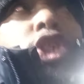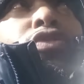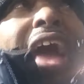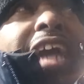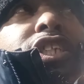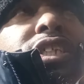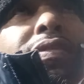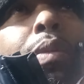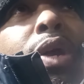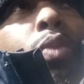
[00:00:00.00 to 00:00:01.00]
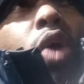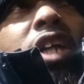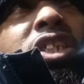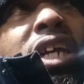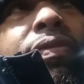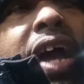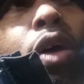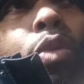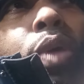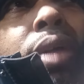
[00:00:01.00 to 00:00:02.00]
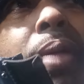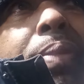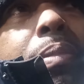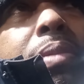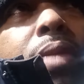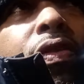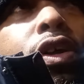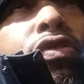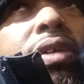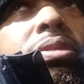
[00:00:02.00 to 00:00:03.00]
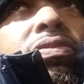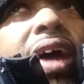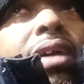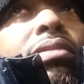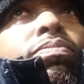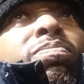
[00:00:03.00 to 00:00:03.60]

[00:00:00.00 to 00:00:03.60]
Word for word: distractions. If I want to watch TV, I go to one of my baby mother cribs, right?